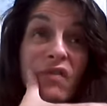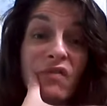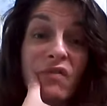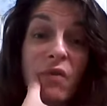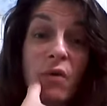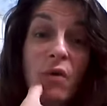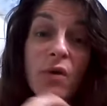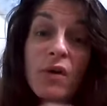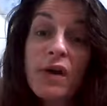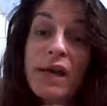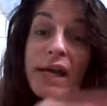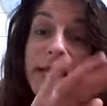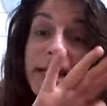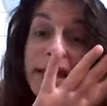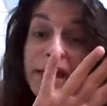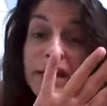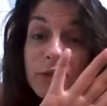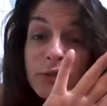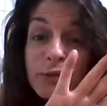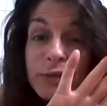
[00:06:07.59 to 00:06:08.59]
for
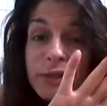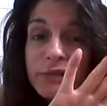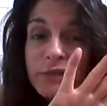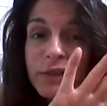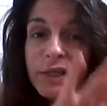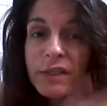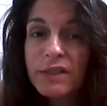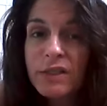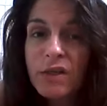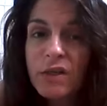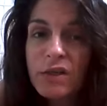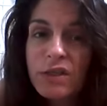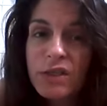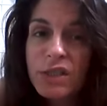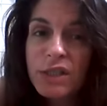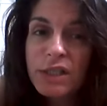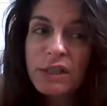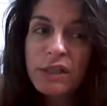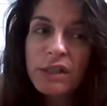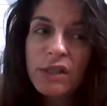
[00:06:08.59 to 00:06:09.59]
hand
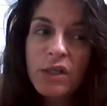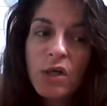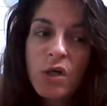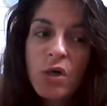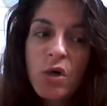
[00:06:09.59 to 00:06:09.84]
reflexology